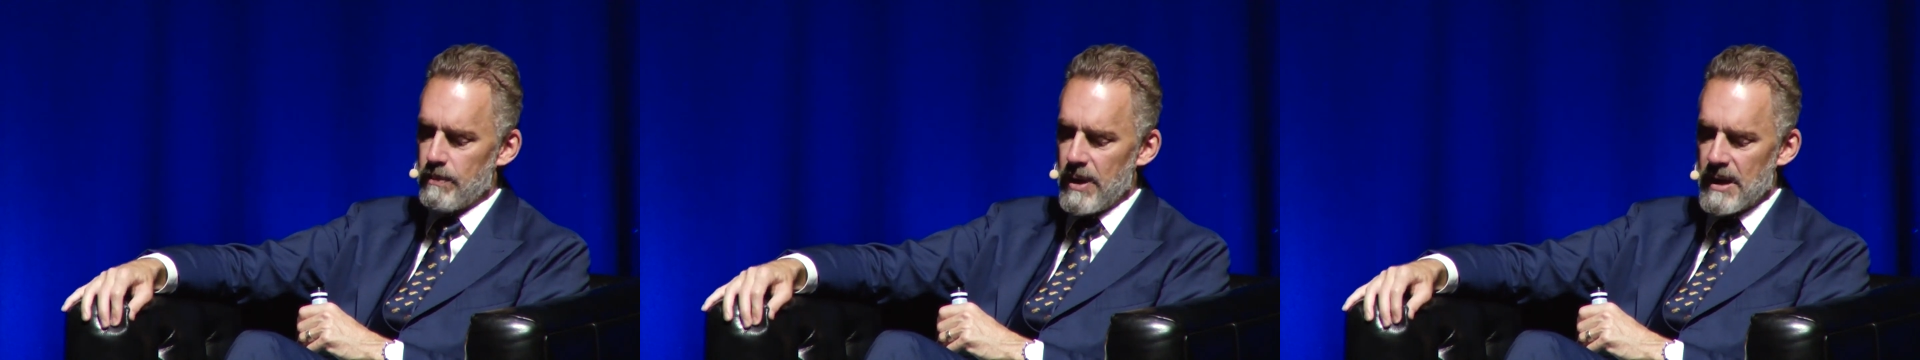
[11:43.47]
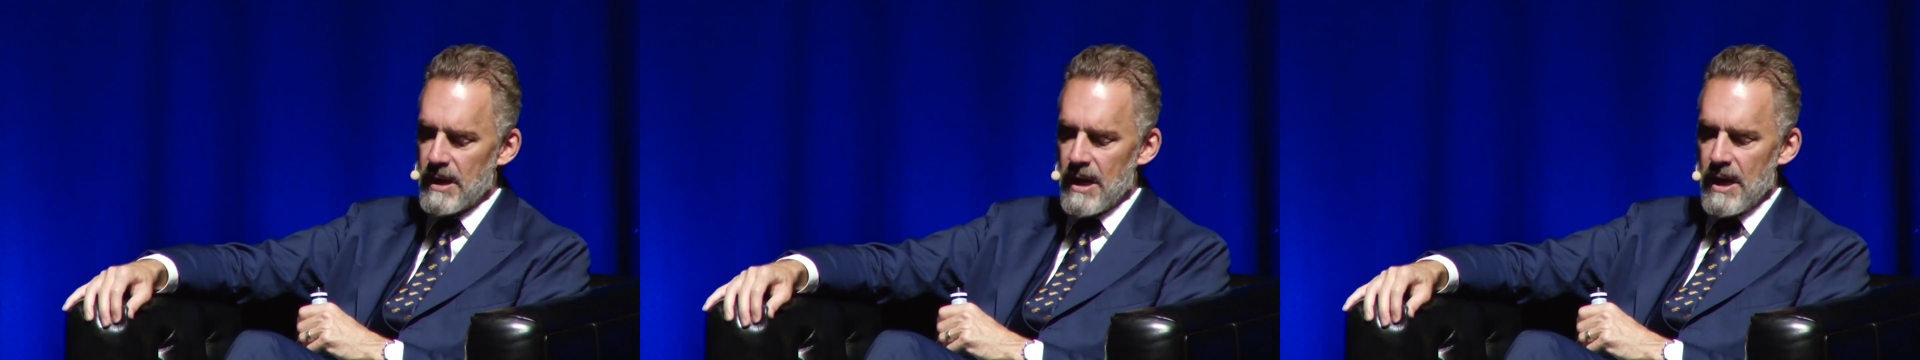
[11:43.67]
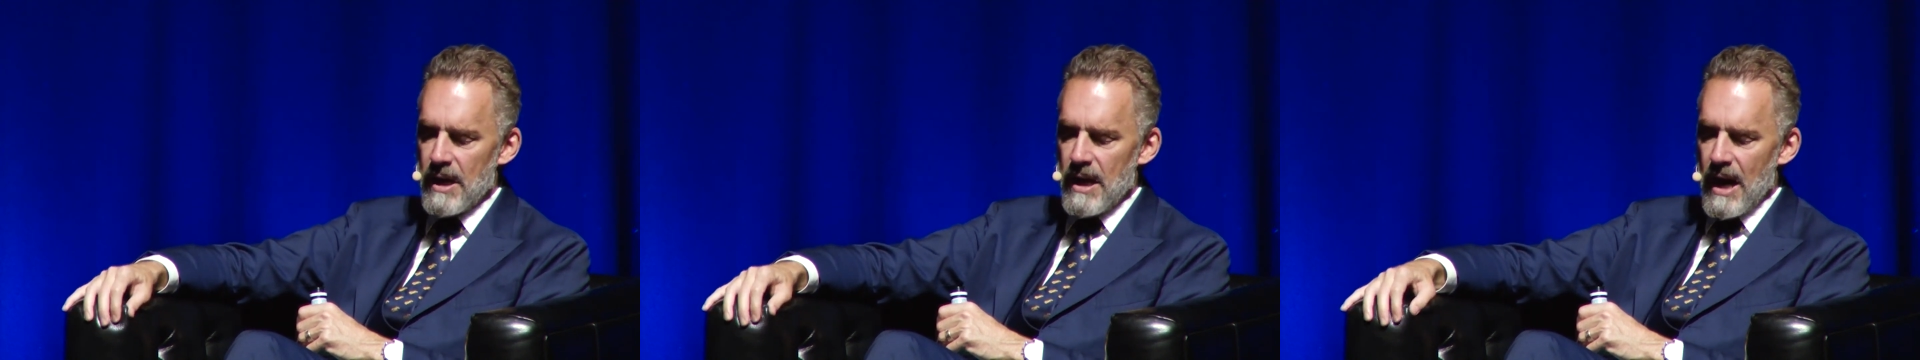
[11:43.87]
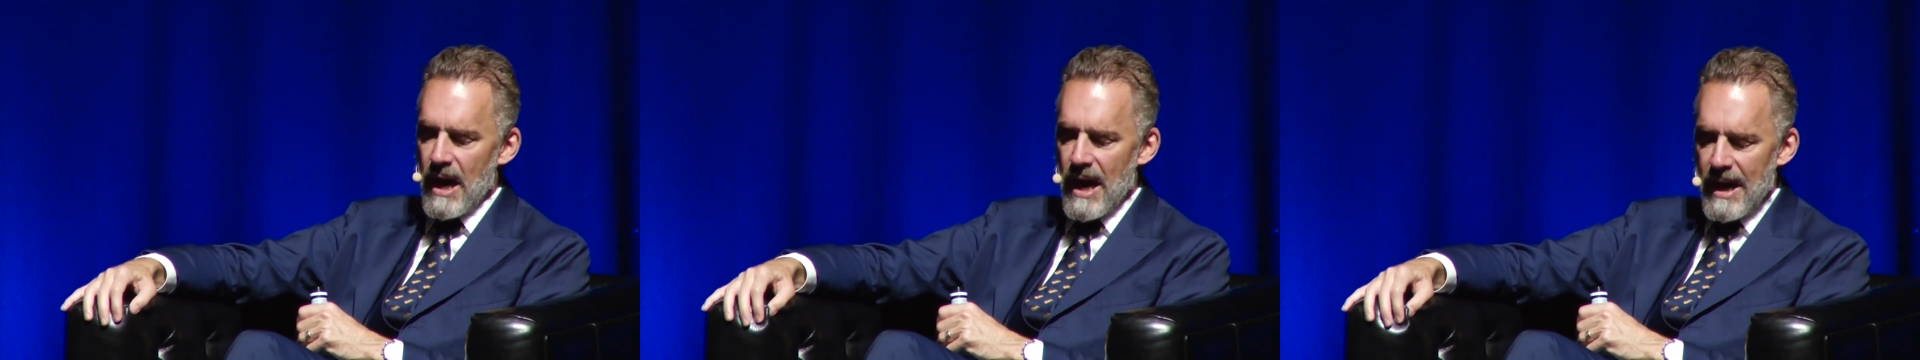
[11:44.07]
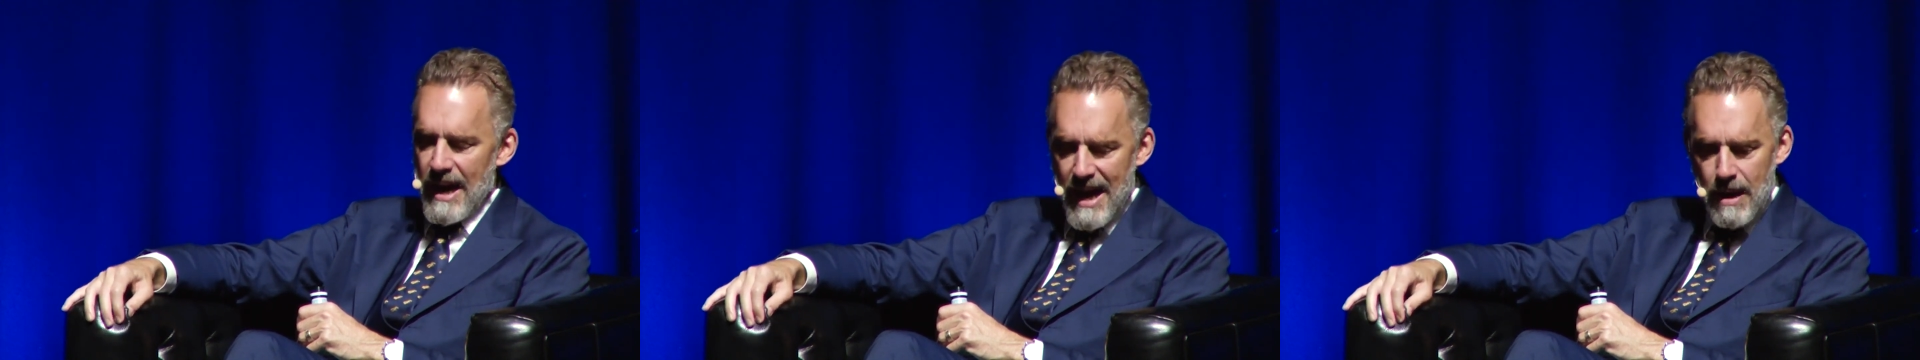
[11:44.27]
But
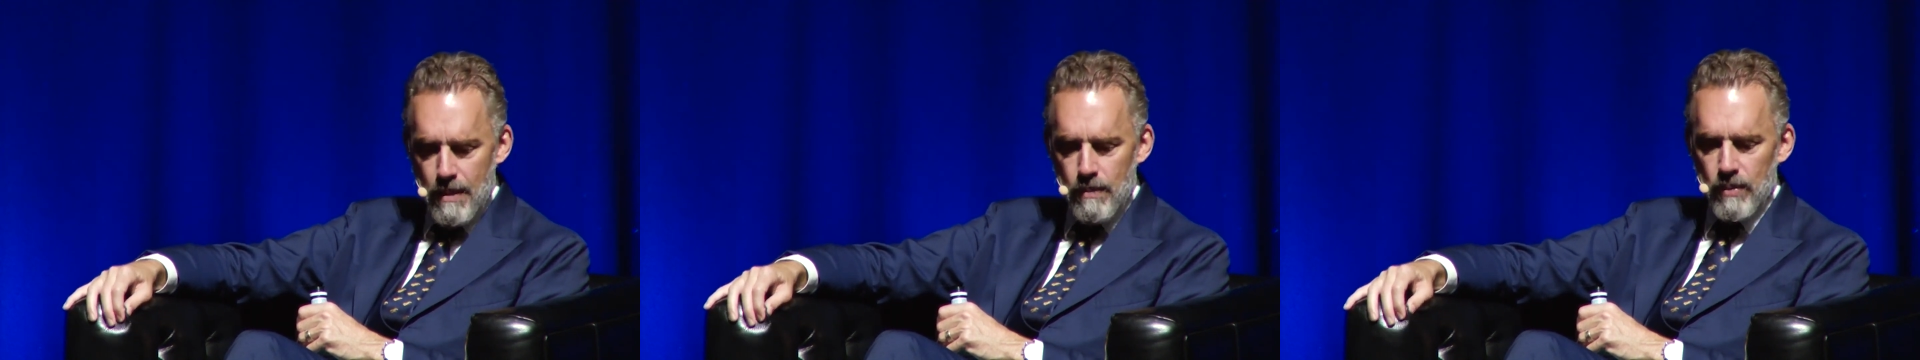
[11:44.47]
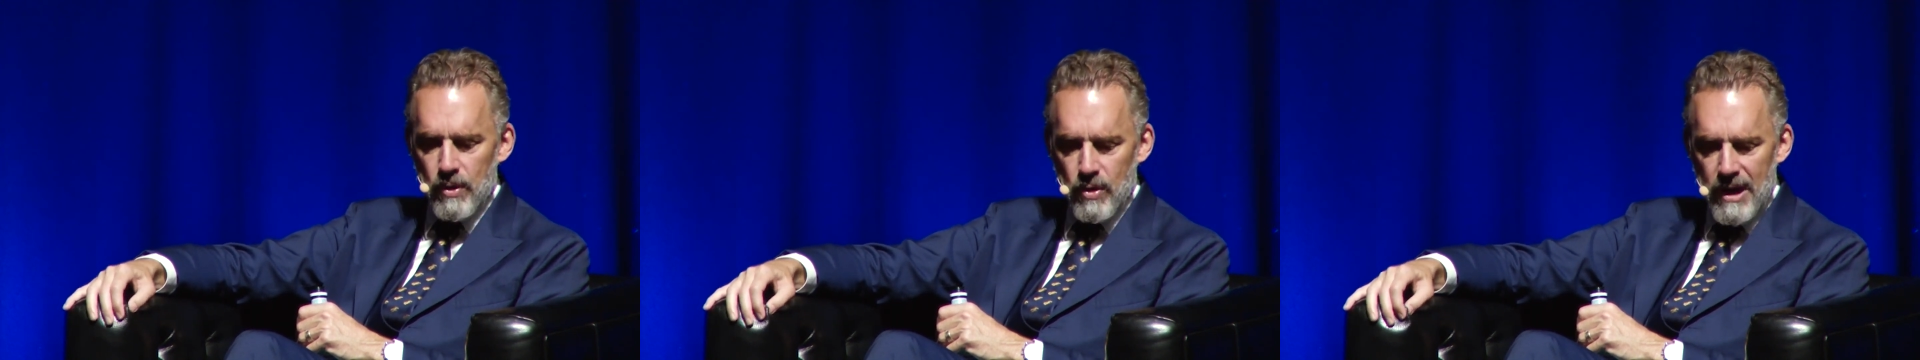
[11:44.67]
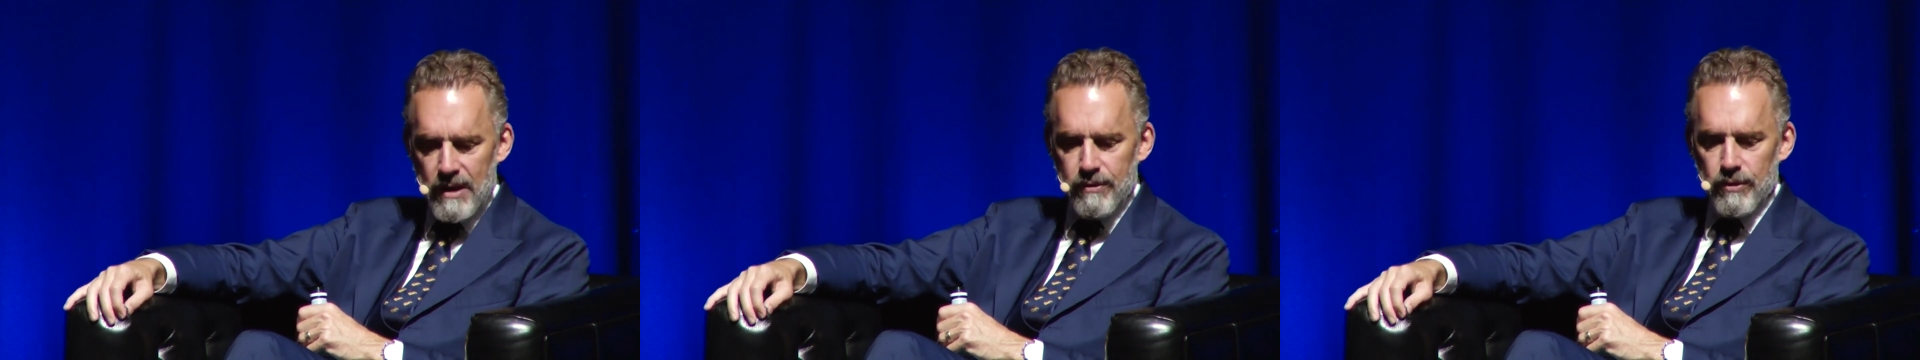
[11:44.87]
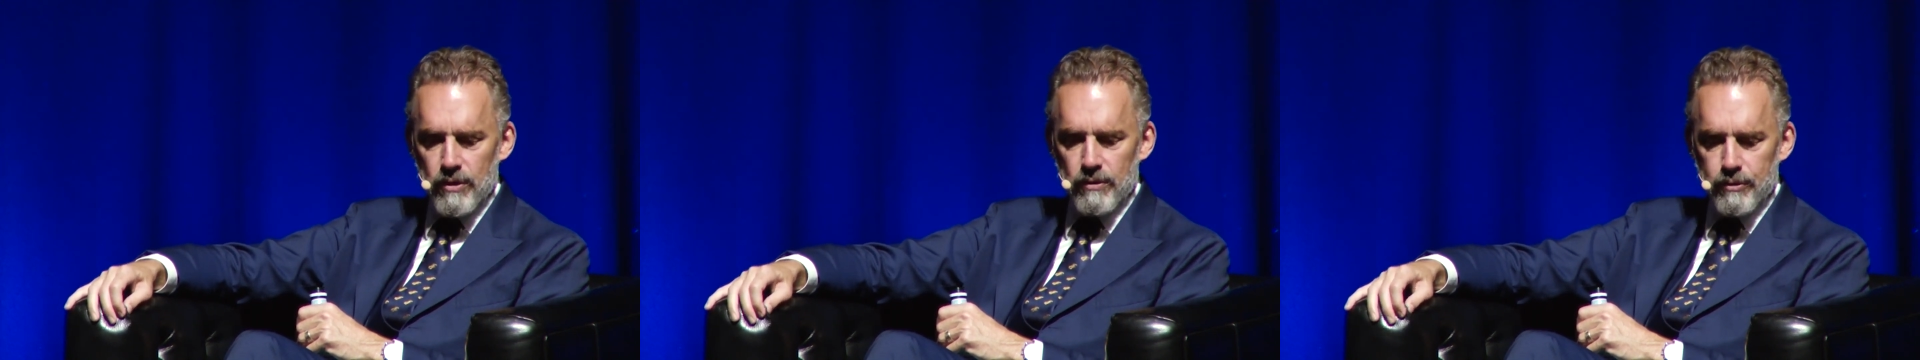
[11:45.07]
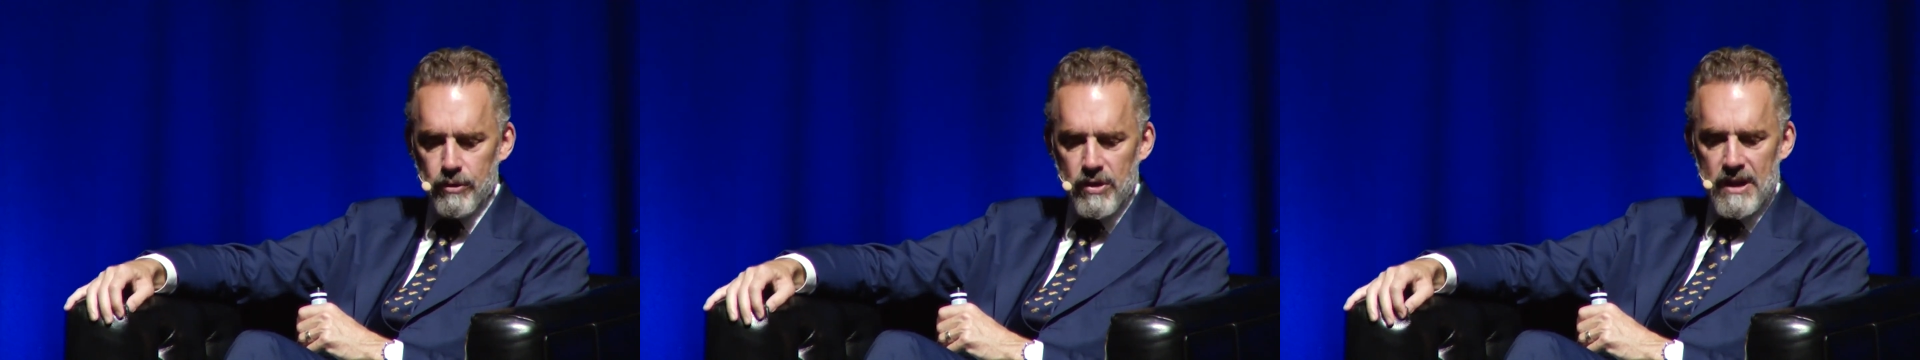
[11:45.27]
I am
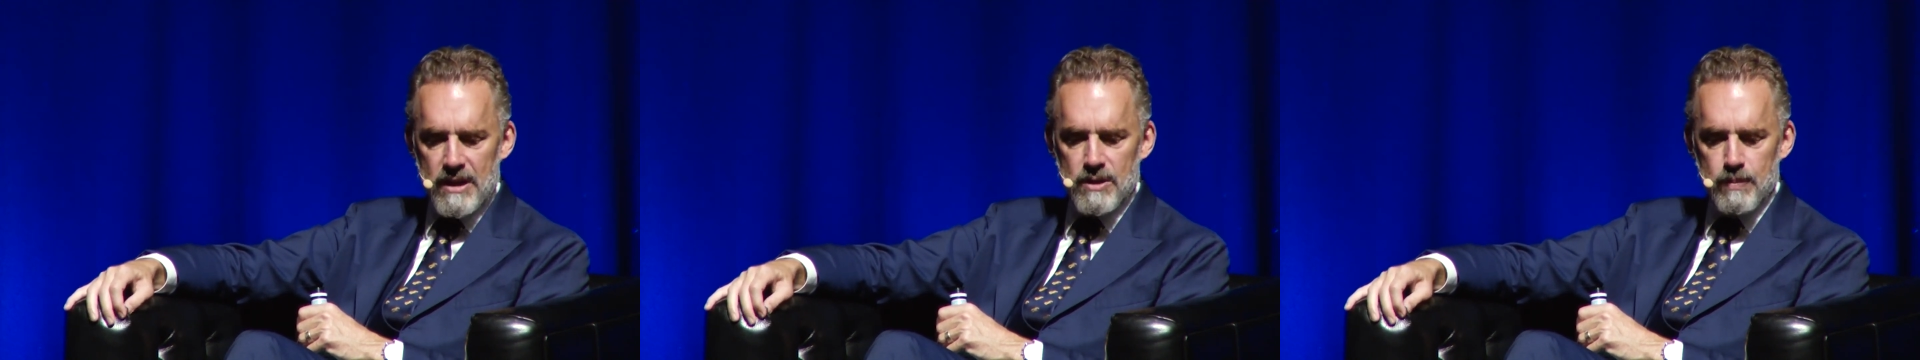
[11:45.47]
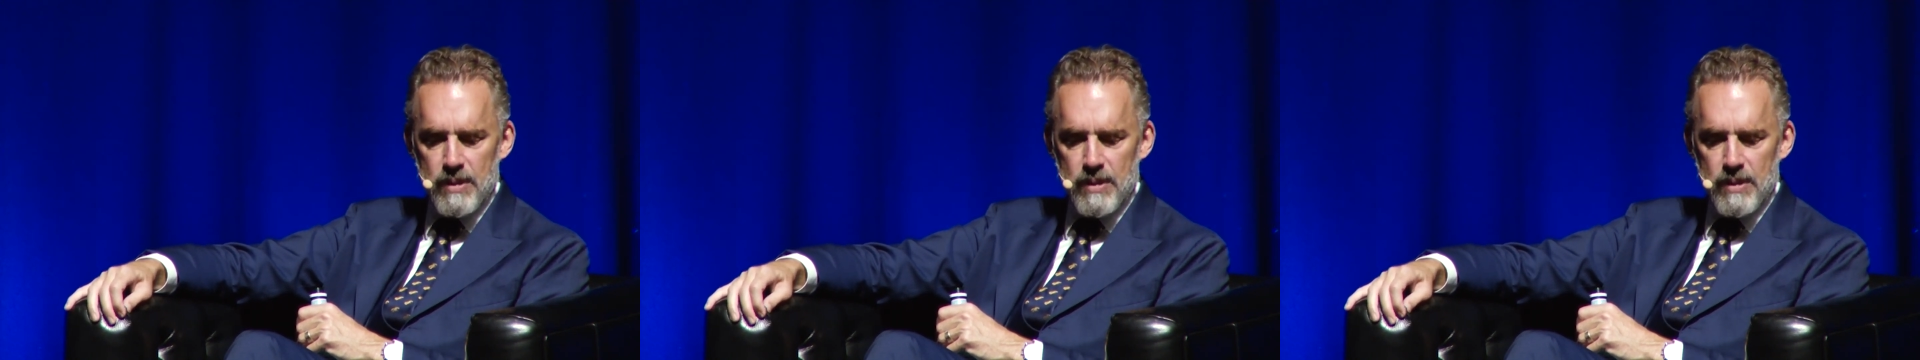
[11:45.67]
grateful for this,